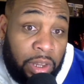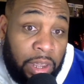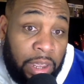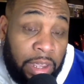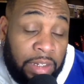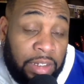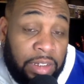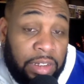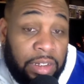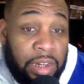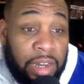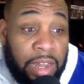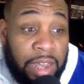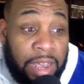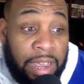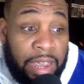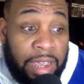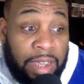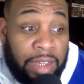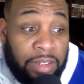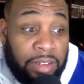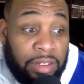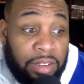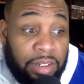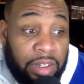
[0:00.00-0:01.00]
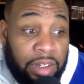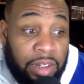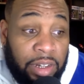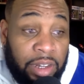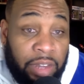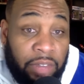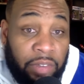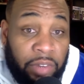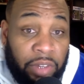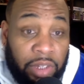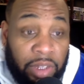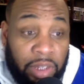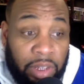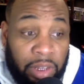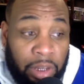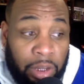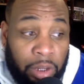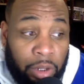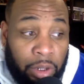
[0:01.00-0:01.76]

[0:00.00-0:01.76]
as class and everything